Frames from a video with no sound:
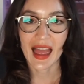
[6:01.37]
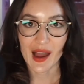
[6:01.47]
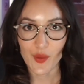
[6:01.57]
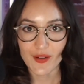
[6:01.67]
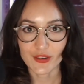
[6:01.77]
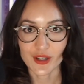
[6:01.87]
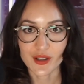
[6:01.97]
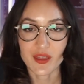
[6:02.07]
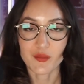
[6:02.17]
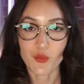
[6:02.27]
However,
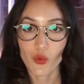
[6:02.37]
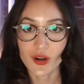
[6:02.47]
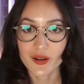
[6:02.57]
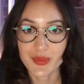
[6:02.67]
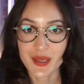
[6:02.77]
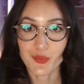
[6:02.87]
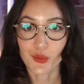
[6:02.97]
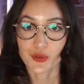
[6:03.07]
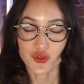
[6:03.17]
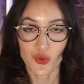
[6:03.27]
the more
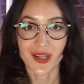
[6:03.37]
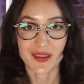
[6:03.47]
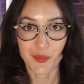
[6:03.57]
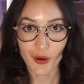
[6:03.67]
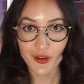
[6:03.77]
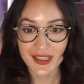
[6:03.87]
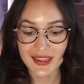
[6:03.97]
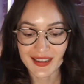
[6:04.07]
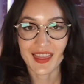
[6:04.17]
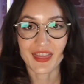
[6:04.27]
people join the
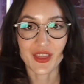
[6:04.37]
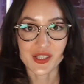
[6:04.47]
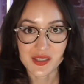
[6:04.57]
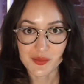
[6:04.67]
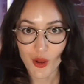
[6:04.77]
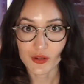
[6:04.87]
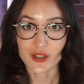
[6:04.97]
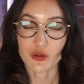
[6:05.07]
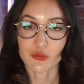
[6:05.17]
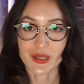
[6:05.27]
party, the smaller
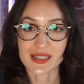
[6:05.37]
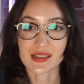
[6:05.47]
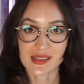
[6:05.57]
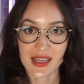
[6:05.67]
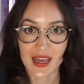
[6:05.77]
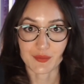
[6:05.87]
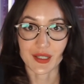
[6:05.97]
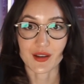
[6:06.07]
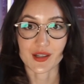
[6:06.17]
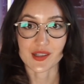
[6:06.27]
your pieces get
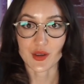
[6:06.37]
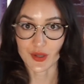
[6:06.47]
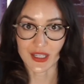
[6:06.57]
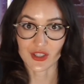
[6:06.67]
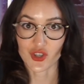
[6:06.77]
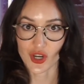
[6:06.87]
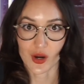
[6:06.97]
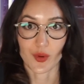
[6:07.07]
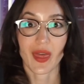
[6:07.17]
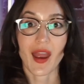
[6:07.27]
because you need to share
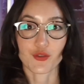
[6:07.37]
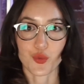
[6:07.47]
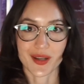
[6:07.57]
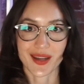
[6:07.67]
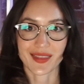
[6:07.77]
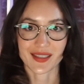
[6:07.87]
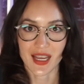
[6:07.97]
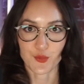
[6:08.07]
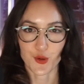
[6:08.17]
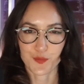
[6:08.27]
with everyone at the
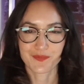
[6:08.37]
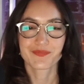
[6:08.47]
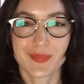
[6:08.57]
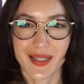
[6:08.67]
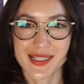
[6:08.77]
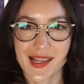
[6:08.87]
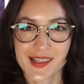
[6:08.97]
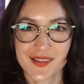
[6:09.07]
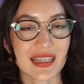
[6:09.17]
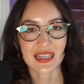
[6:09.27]
table. Make
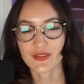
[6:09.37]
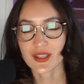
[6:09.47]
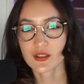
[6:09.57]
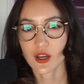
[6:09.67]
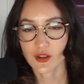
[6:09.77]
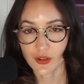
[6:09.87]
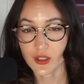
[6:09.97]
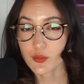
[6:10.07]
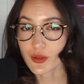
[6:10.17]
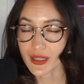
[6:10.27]
sense? Even
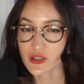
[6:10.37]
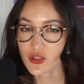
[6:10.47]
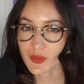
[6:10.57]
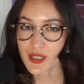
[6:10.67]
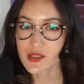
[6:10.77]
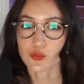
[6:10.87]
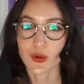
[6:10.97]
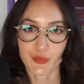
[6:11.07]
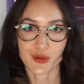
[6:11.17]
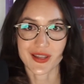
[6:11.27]
convertible instruments
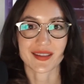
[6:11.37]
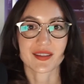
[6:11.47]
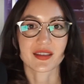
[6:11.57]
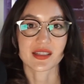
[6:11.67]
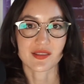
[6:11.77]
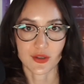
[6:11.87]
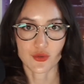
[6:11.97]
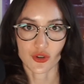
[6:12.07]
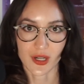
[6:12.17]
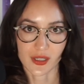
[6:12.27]
represent this
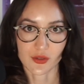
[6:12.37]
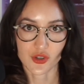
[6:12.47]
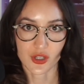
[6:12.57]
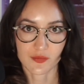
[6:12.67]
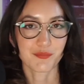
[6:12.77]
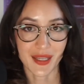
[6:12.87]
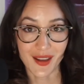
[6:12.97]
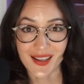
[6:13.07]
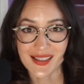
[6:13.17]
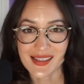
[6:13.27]
future dilution
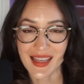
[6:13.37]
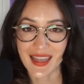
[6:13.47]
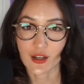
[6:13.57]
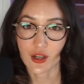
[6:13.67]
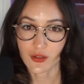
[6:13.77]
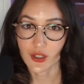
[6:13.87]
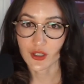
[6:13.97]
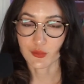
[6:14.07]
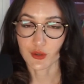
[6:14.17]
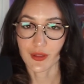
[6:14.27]
because in a
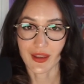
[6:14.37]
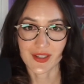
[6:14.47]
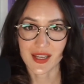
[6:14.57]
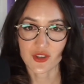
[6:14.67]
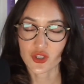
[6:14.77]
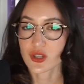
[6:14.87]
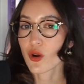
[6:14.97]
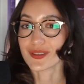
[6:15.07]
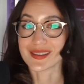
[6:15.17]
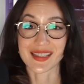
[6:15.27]
convertible, they've essentially
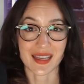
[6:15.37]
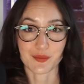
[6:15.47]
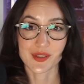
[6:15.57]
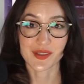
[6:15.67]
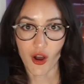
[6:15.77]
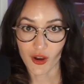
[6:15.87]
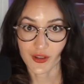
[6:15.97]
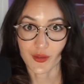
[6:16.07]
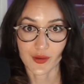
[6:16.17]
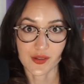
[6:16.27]
called dibs on
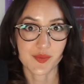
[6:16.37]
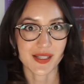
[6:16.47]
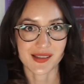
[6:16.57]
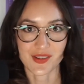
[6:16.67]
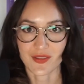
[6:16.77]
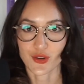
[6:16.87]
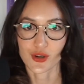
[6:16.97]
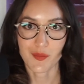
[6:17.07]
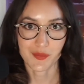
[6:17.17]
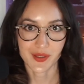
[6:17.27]
those pieces of your
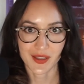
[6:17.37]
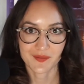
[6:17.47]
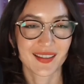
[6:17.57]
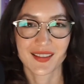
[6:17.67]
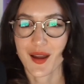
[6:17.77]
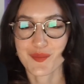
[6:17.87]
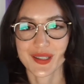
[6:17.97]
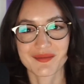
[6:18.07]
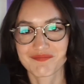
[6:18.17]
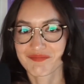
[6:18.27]
company.
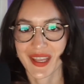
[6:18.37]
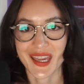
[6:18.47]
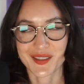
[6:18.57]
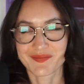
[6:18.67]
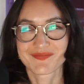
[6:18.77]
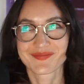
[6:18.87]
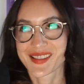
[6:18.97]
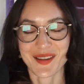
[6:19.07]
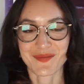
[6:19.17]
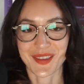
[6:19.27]
Company, cake,
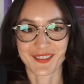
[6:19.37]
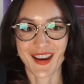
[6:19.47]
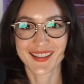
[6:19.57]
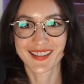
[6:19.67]
same thing, right?